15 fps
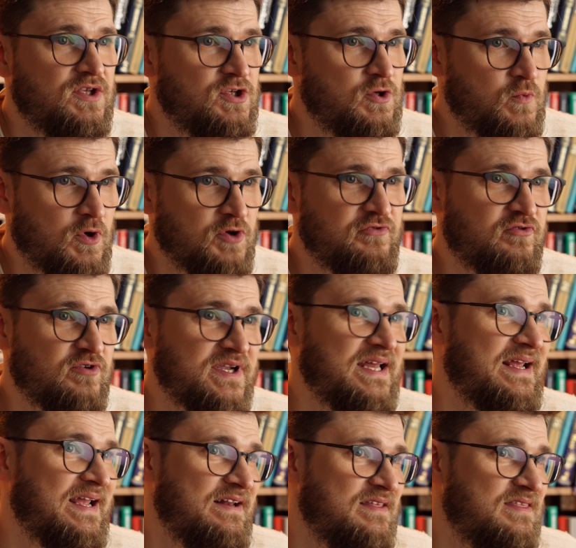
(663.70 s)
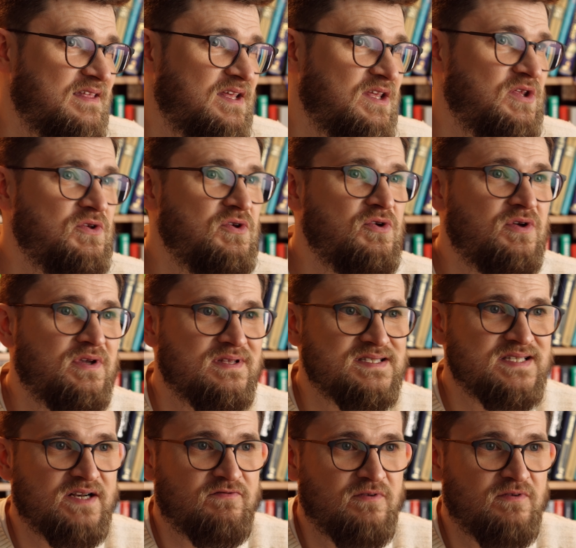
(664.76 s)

You won't forget anything, you can set